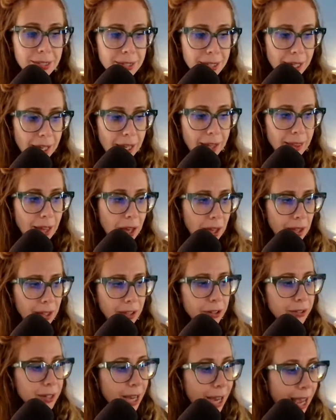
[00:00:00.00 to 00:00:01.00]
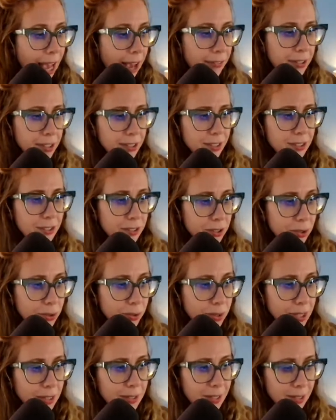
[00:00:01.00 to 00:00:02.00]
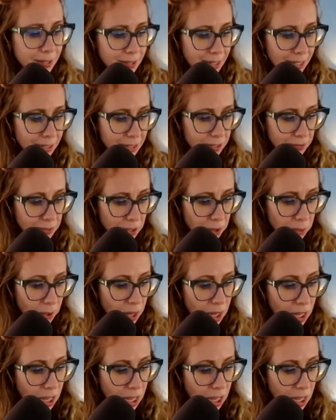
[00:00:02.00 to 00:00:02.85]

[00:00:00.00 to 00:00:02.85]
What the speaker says: see that you're not having to do this extensively.